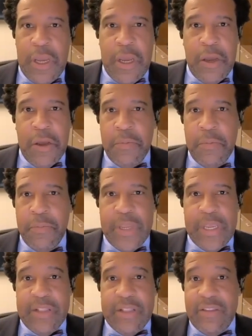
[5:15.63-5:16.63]
Um,
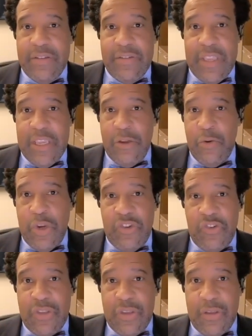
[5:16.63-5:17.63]
it
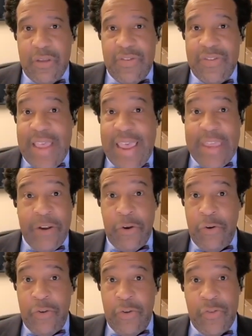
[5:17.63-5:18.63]
distinguished
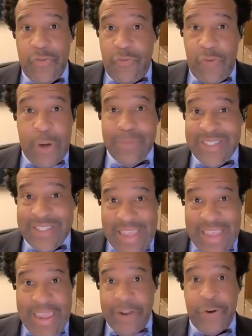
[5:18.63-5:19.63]
Sanders from
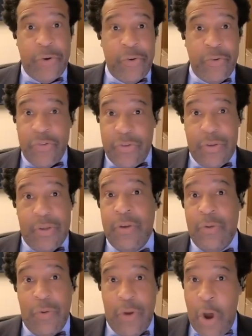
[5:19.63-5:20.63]
Xanders
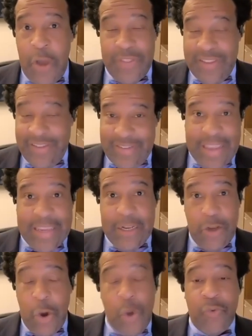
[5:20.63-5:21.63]
on the
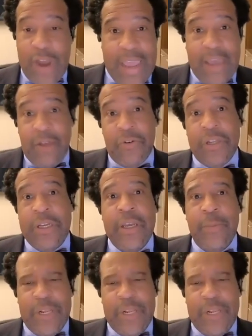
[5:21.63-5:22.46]
second go round.